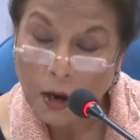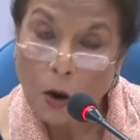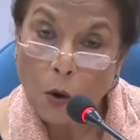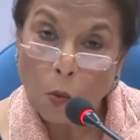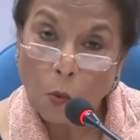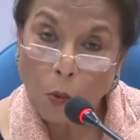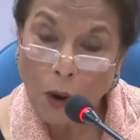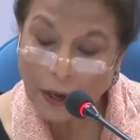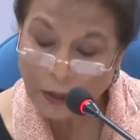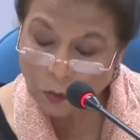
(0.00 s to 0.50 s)

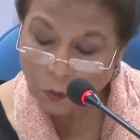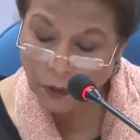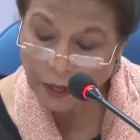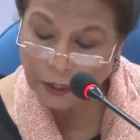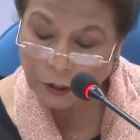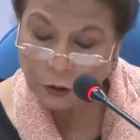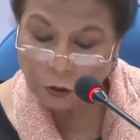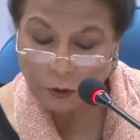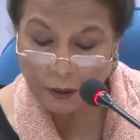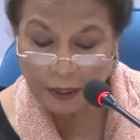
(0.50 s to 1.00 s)
One way
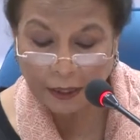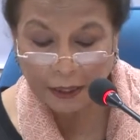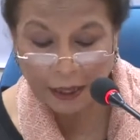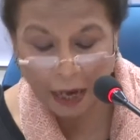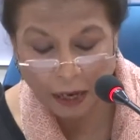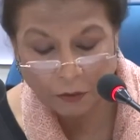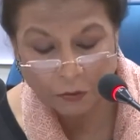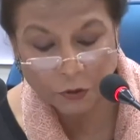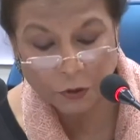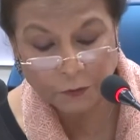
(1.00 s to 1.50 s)
to
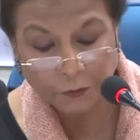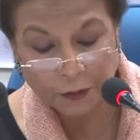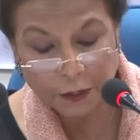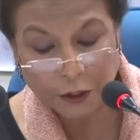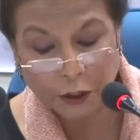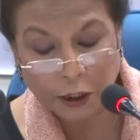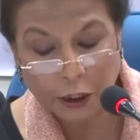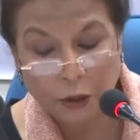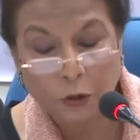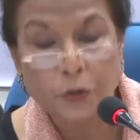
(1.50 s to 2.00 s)
account for
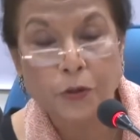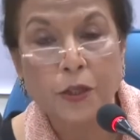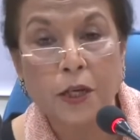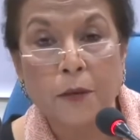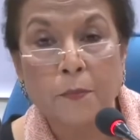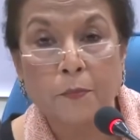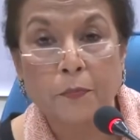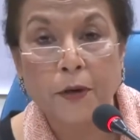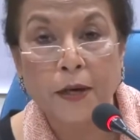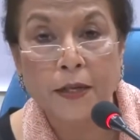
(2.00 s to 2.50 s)
this close
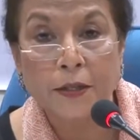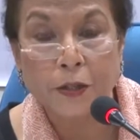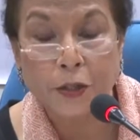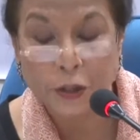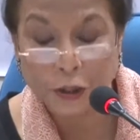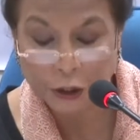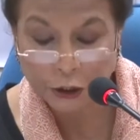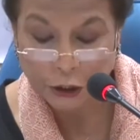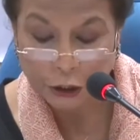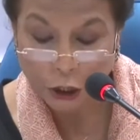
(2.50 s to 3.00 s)

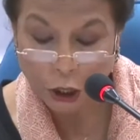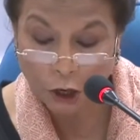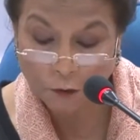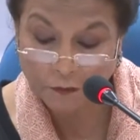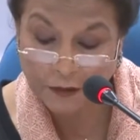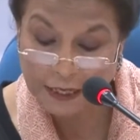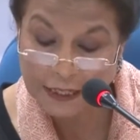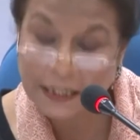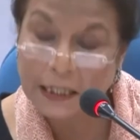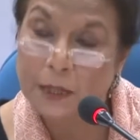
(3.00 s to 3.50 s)
embrace of
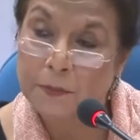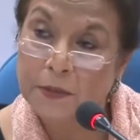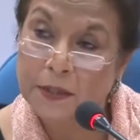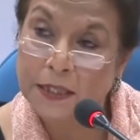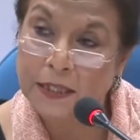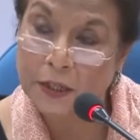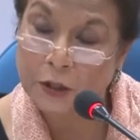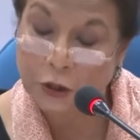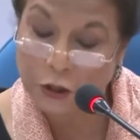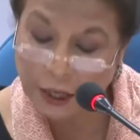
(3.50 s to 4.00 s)

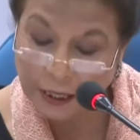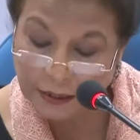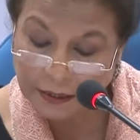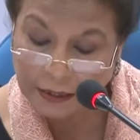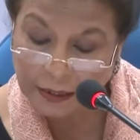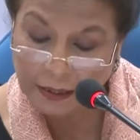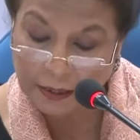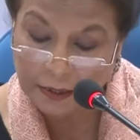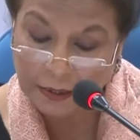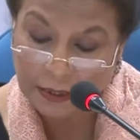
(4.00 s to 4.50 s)
Islamist
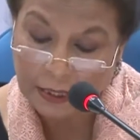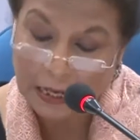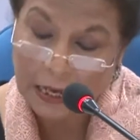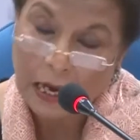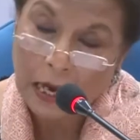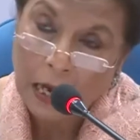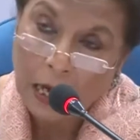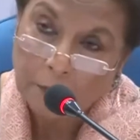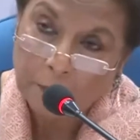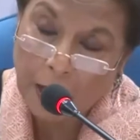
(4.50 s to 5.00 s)
agendas
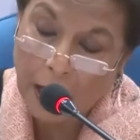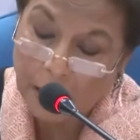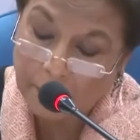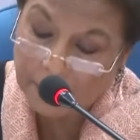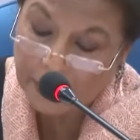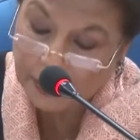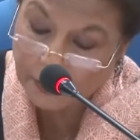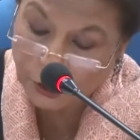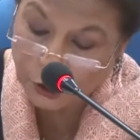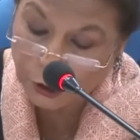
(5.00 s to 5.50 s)
by
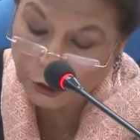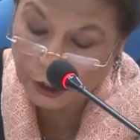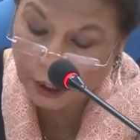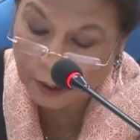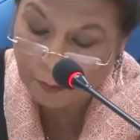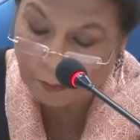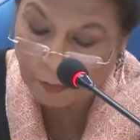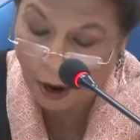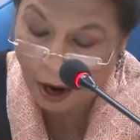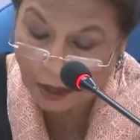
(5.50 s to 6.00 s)

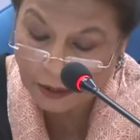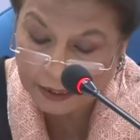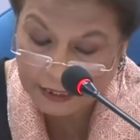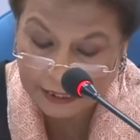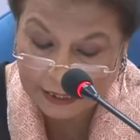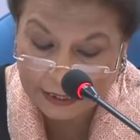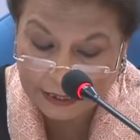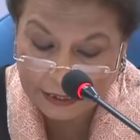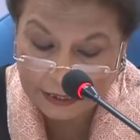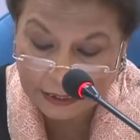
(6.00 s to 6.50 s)
mainstream
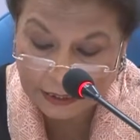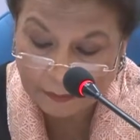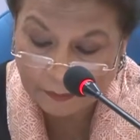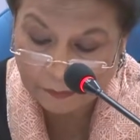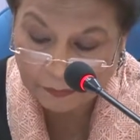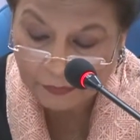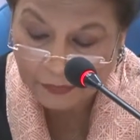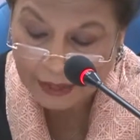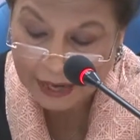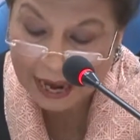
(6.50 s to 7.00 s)
parties
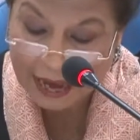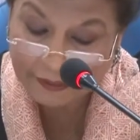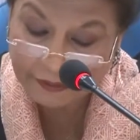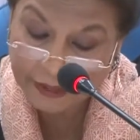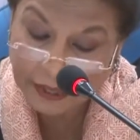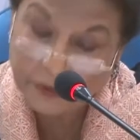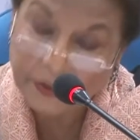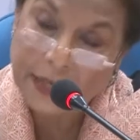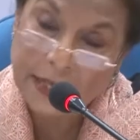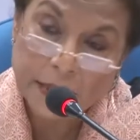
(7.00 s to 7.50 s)
and
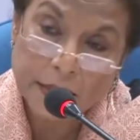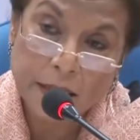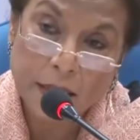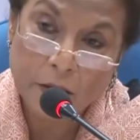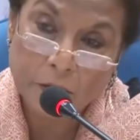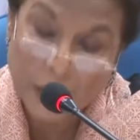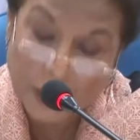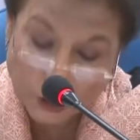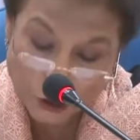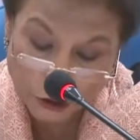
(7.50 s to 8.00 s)
their
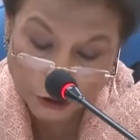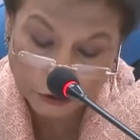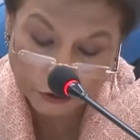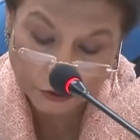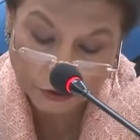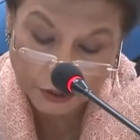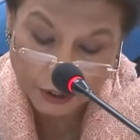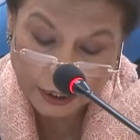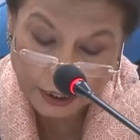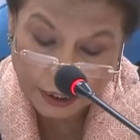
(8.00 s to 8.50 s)

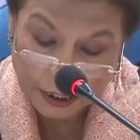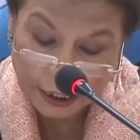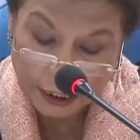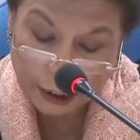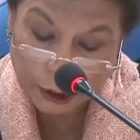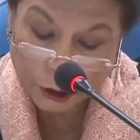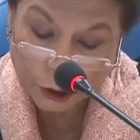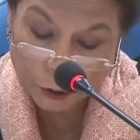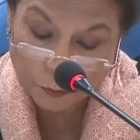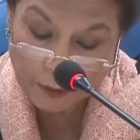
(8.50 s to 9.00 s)
integration
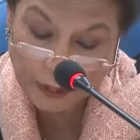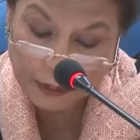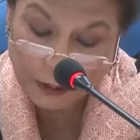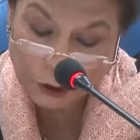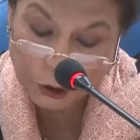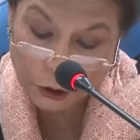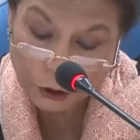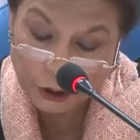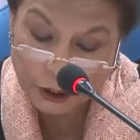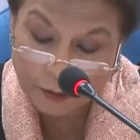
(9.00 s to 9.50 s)
into
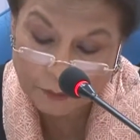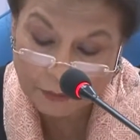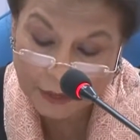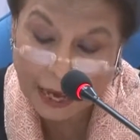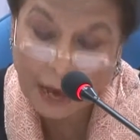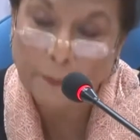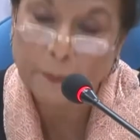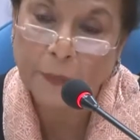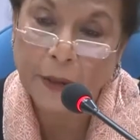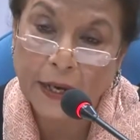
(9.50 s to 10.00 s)
mainstream
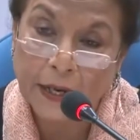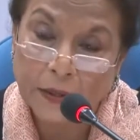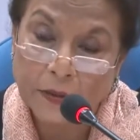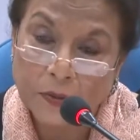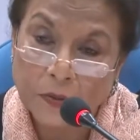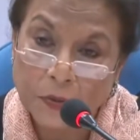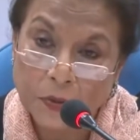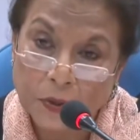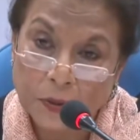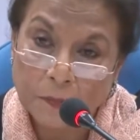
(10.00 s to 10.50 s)

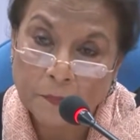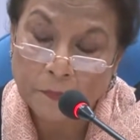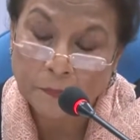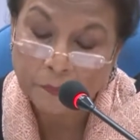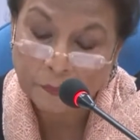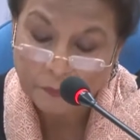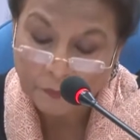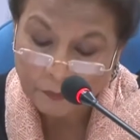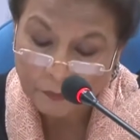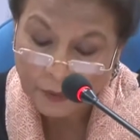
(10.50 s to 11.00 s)
campaigns
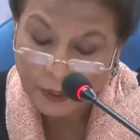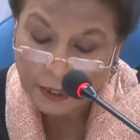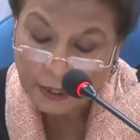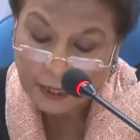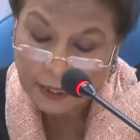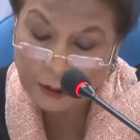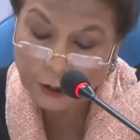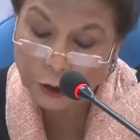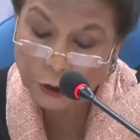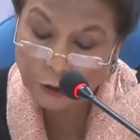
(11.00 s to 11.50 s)

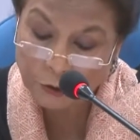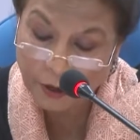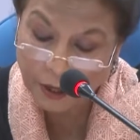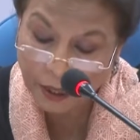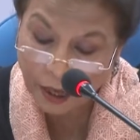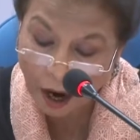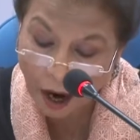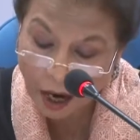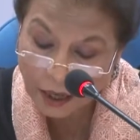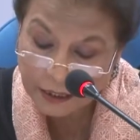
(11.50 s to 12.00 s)
is to
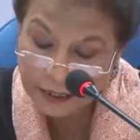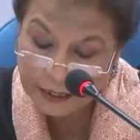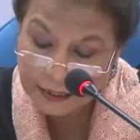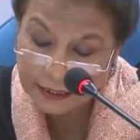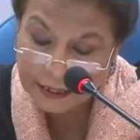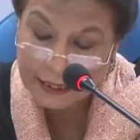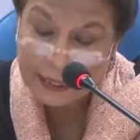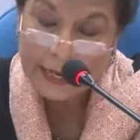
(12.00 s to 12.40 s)
regard it